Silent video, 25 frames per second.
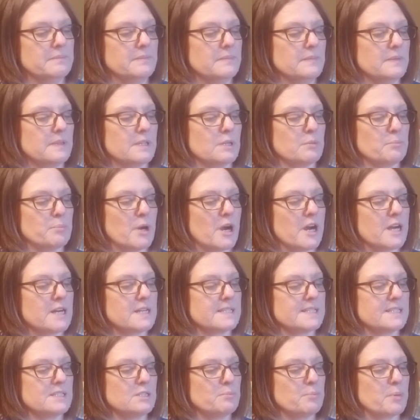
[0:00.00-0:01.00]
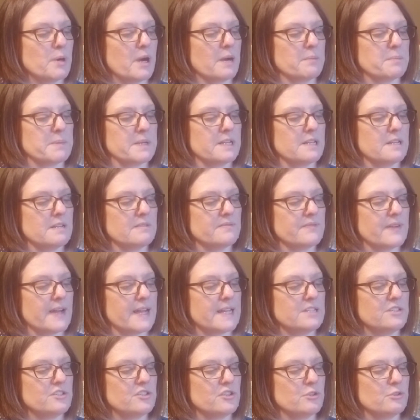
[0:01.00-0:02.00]
The Parks Department
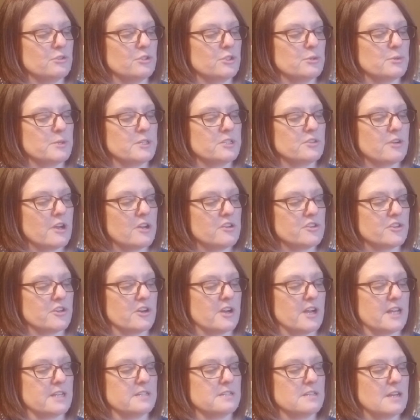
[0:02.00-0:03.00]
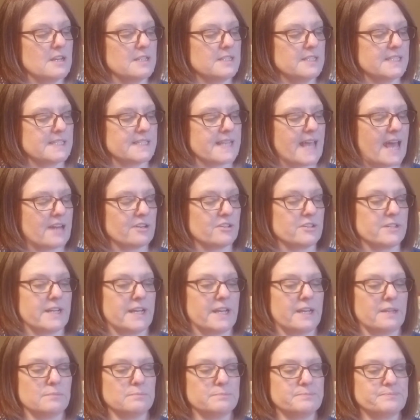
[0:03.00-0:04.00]
invites you to a treasure hunt on
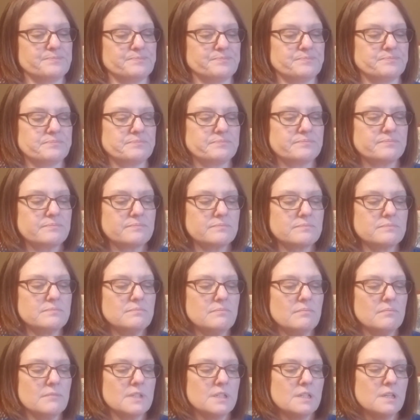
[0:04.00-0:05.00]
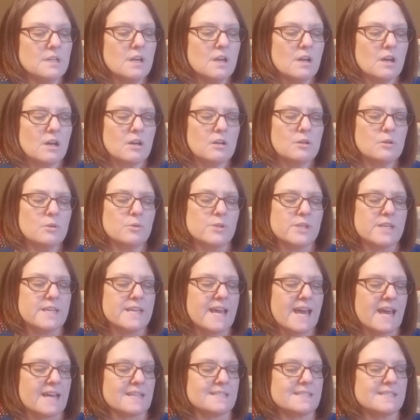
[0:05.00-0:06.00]
Saturday. Oh,
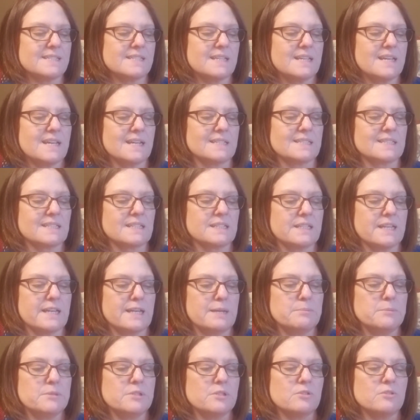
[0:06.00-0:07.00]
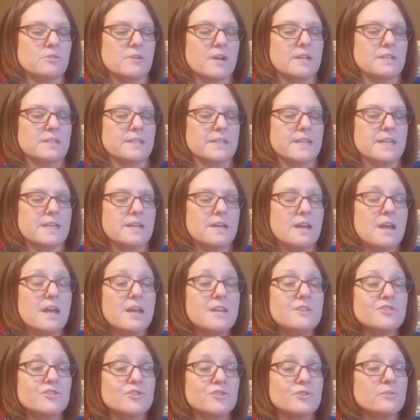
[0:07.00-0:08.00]
yes, exclaimed Gruntley.
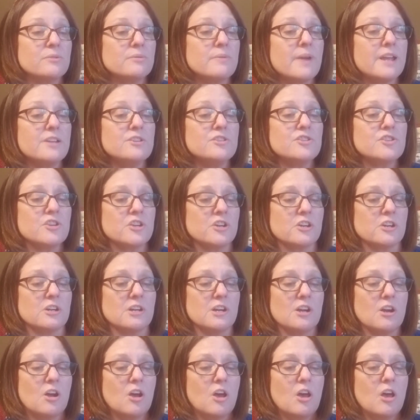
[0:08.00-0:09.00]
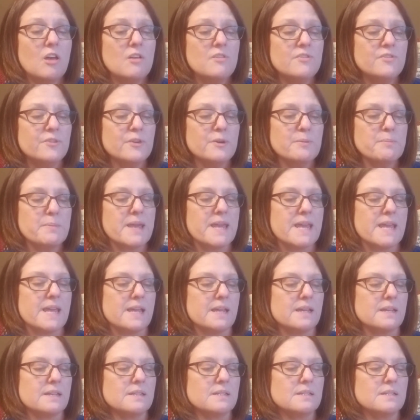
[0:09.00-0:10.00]
A treasure, all for me.